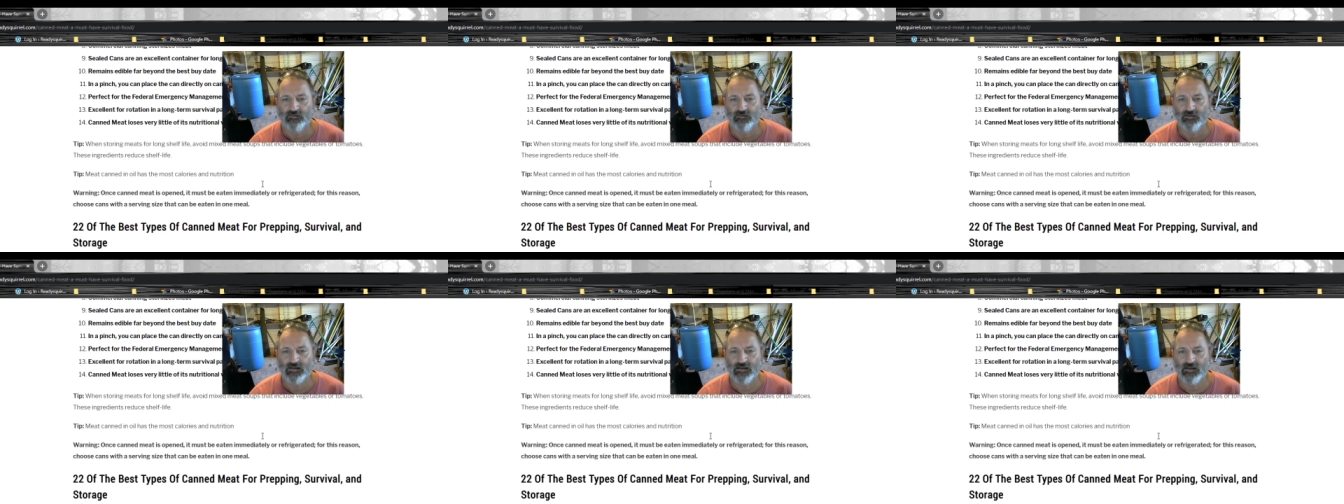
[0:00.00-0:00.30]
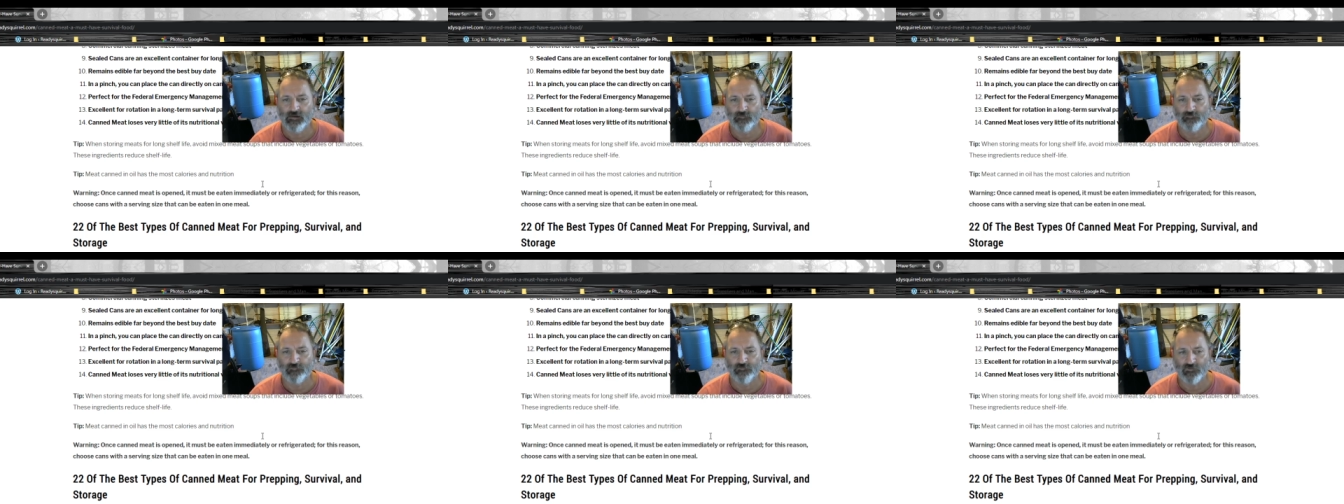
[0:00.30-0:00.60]

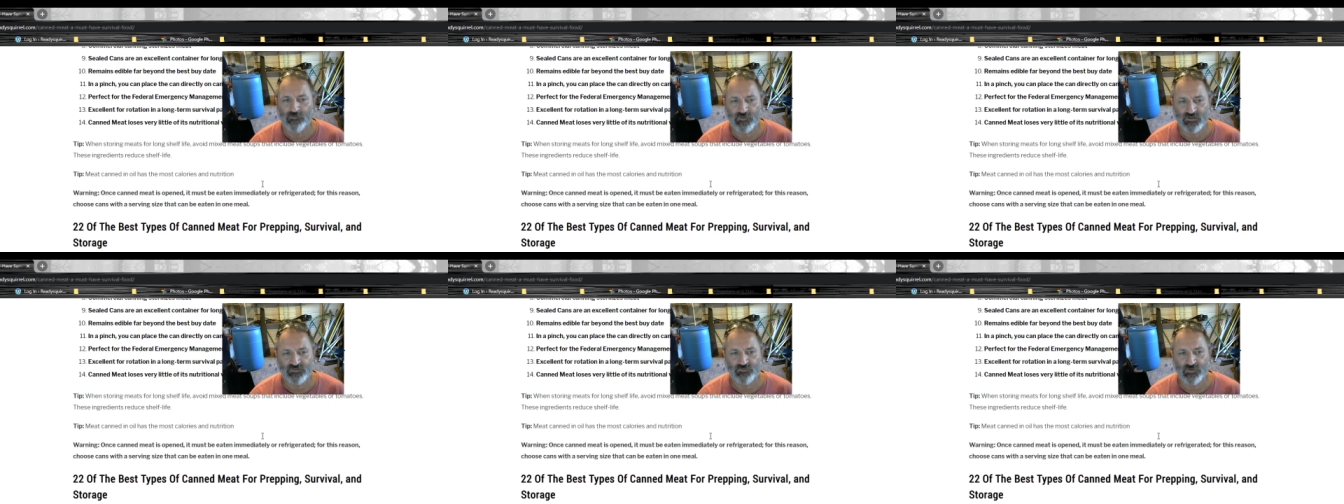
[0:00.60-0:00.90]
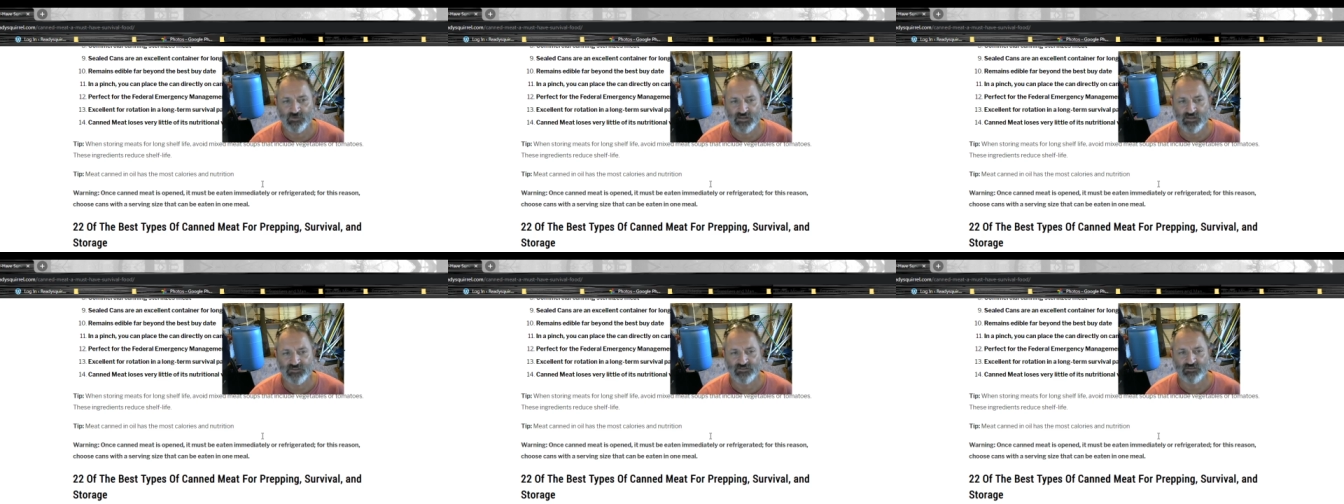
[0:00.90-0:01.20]
Um, for this
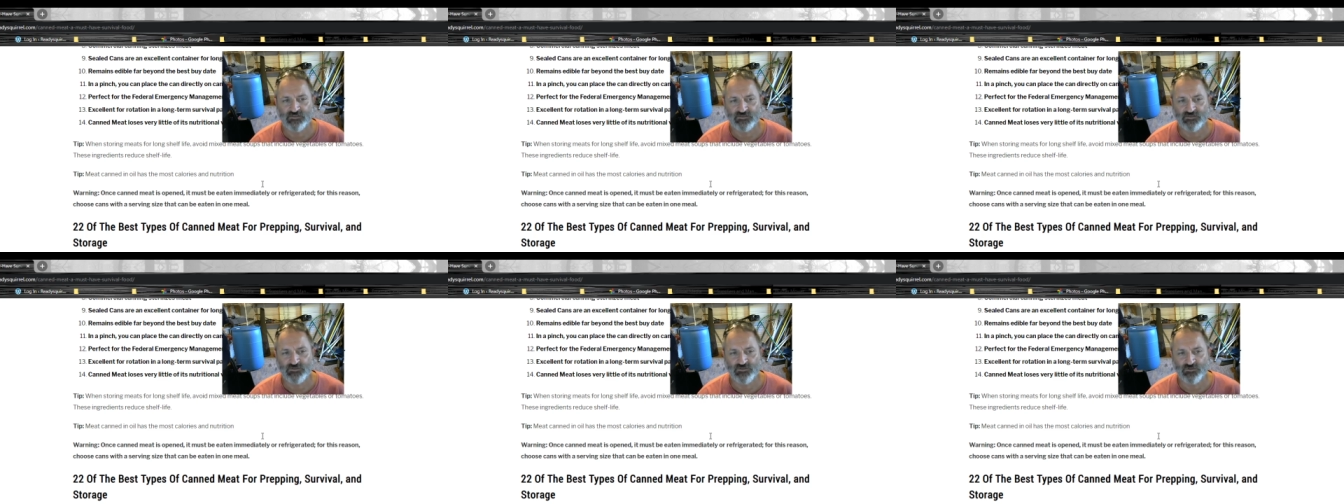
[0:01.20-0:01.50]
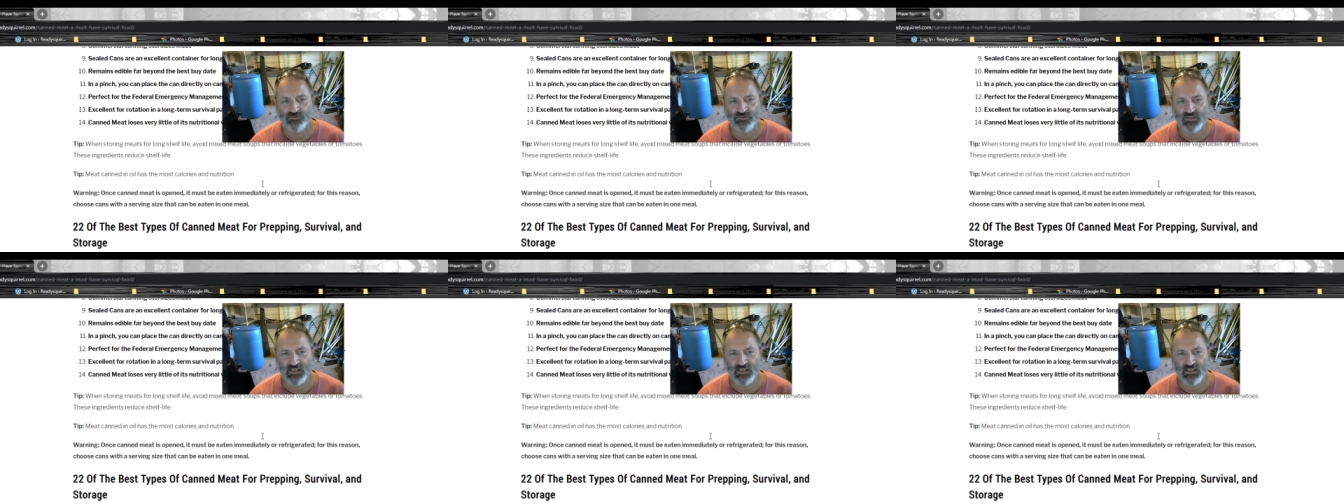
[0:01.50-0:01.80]
reason,
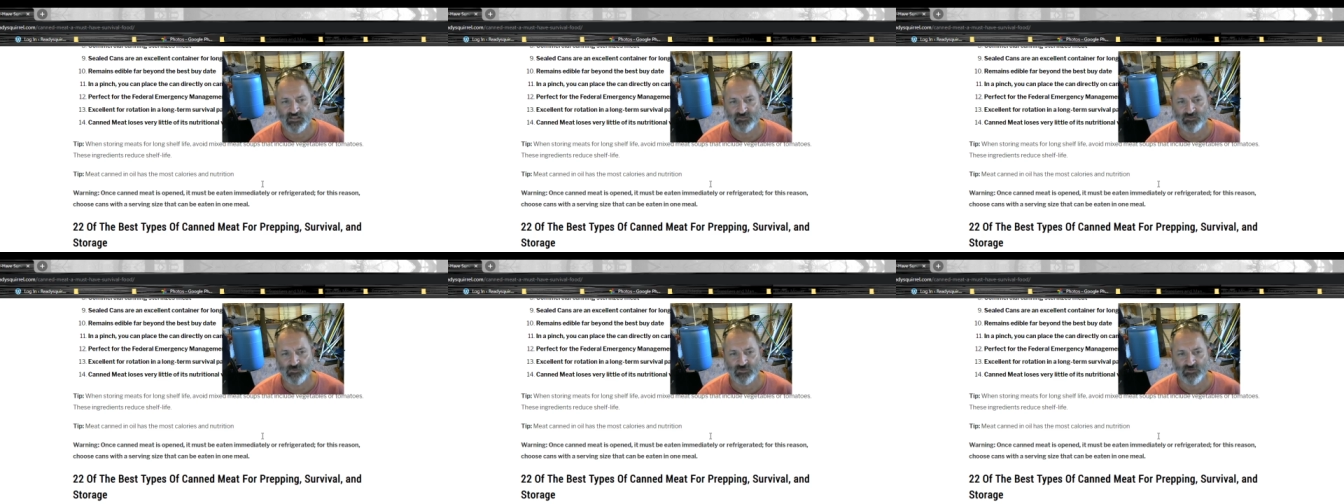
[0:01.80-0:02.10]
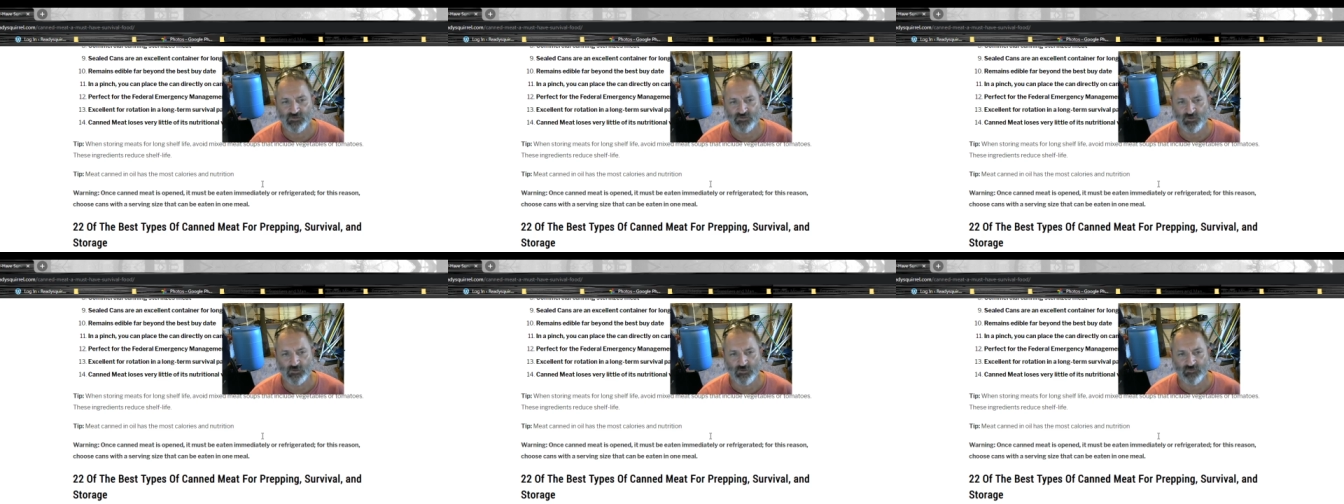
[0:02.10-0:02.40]
choose cans with a
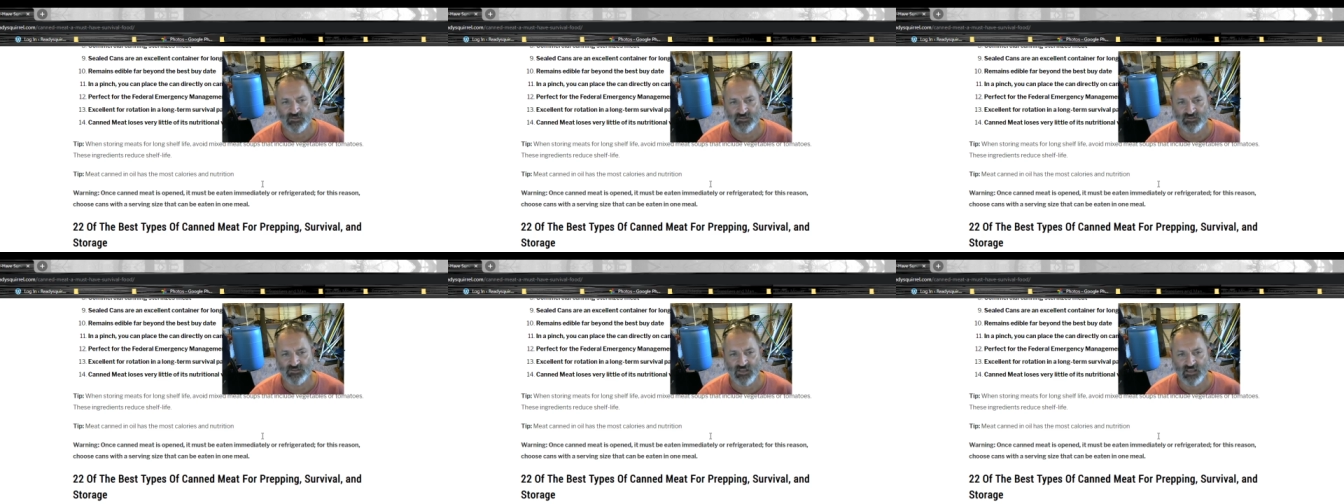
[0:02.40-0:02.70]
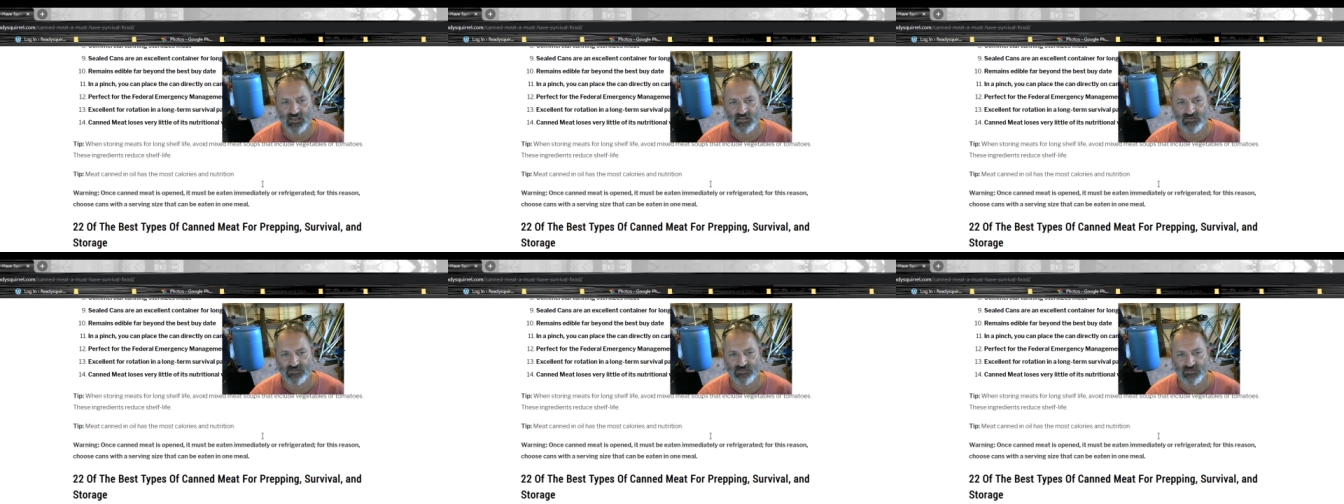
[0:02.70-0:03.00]
serving
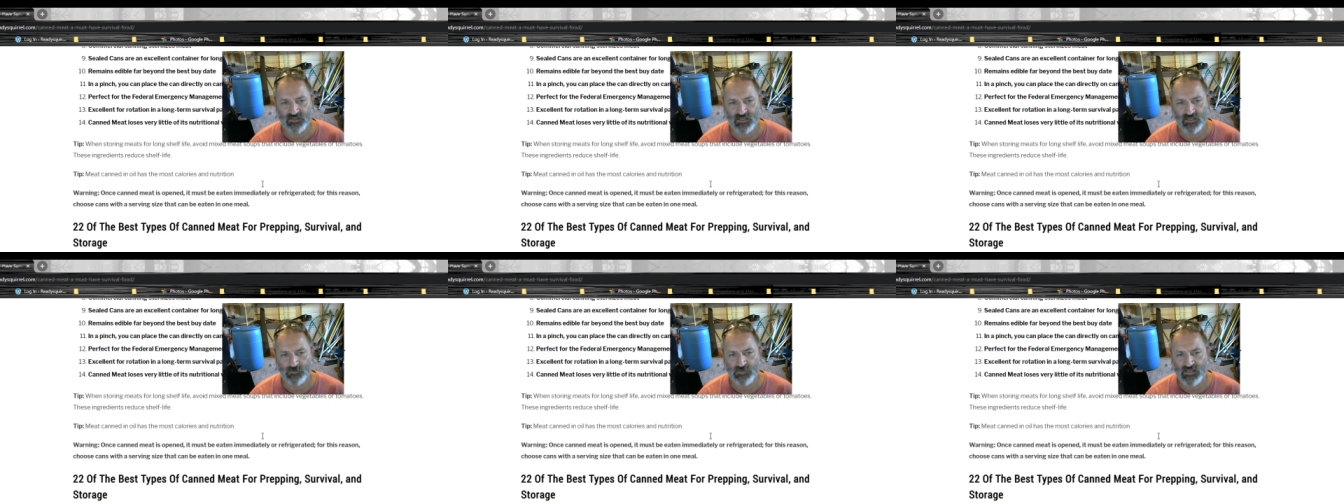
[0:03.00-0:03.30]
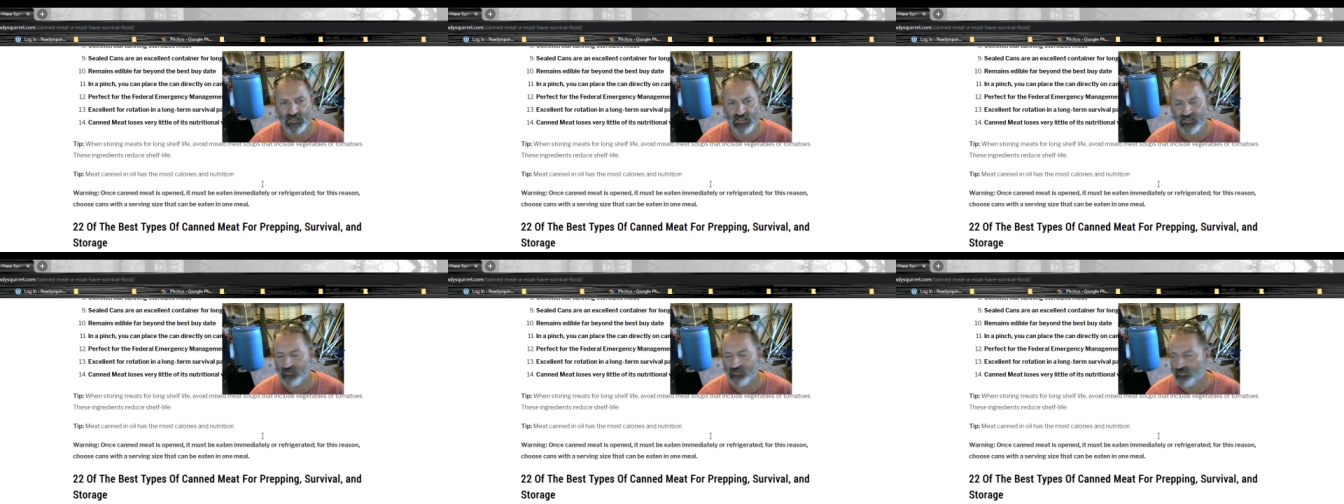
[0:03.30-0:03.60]
size that can be
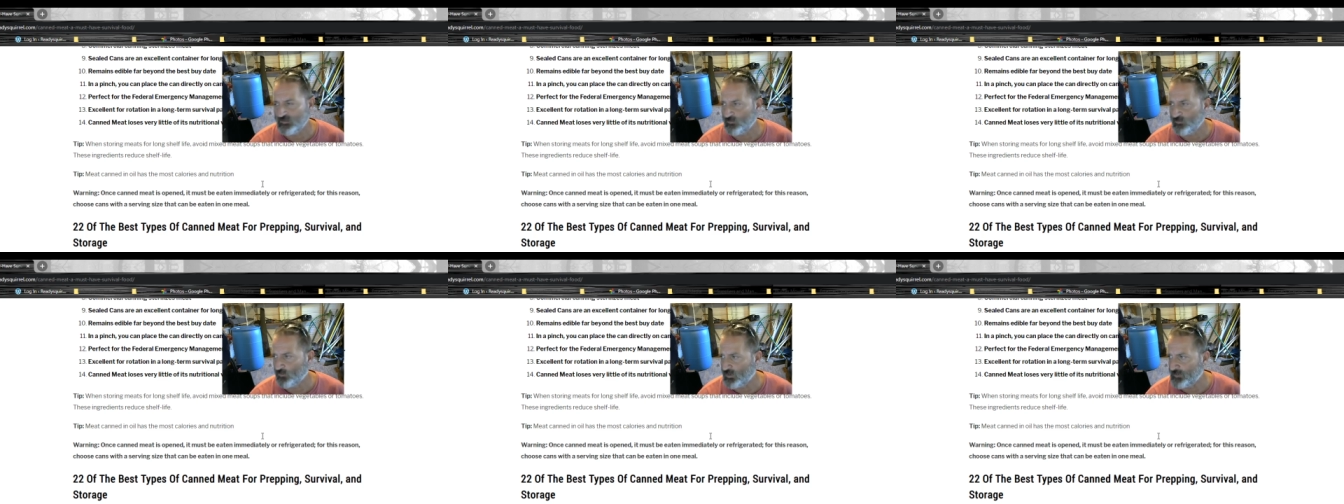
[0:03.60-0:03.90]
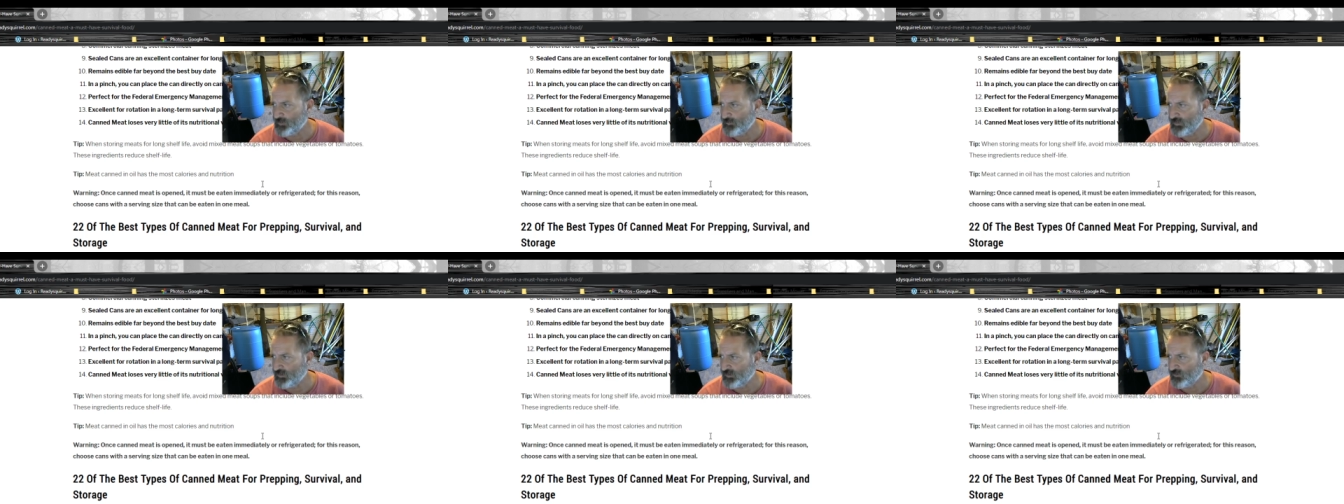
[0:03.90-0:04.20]
eaten in
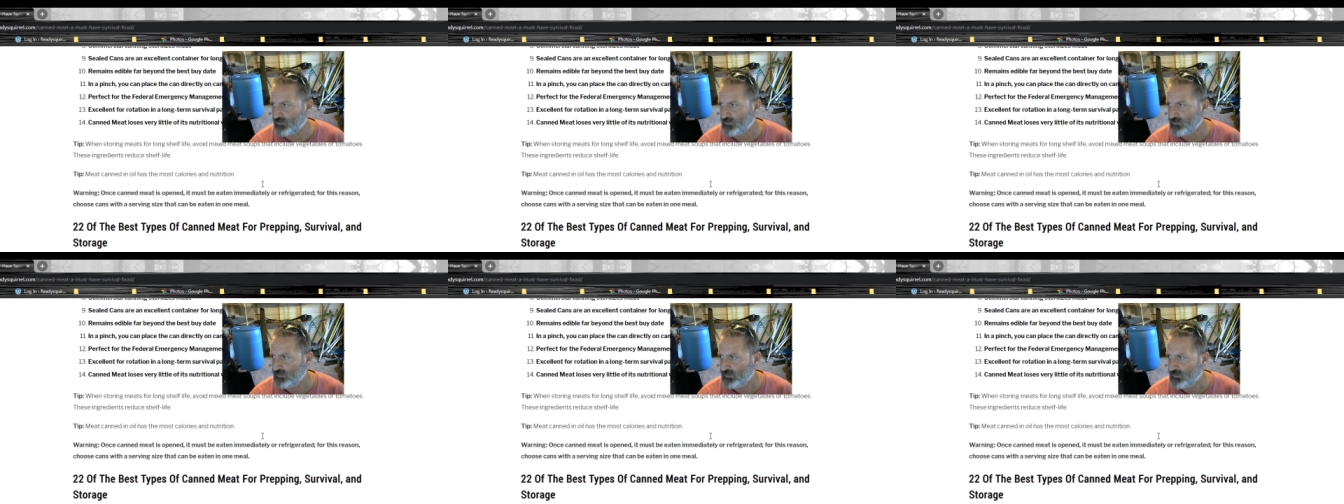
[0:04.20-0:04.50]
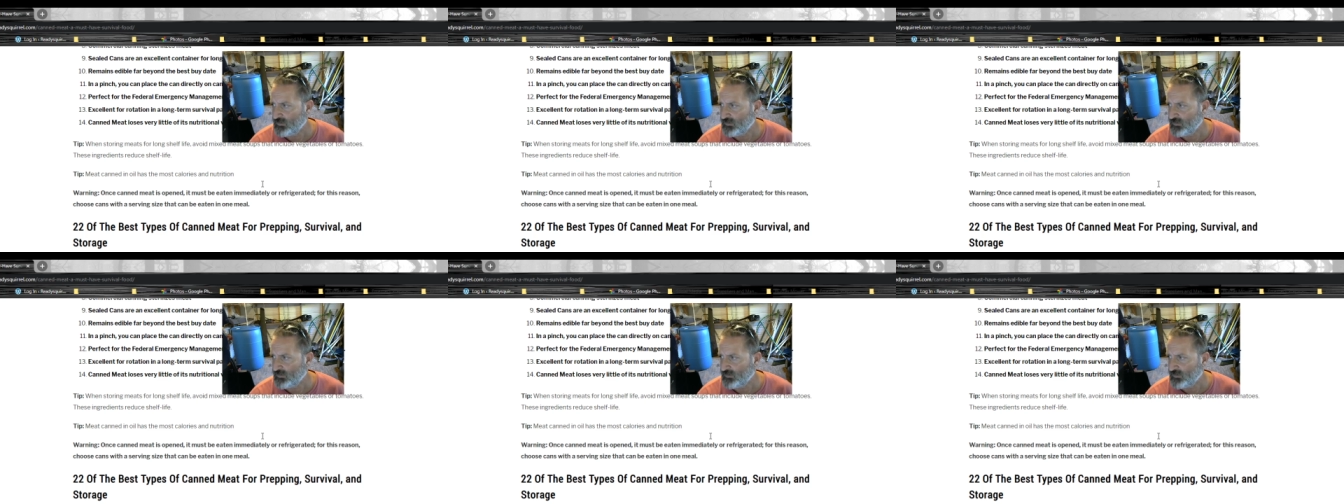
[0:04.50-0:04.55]
one meal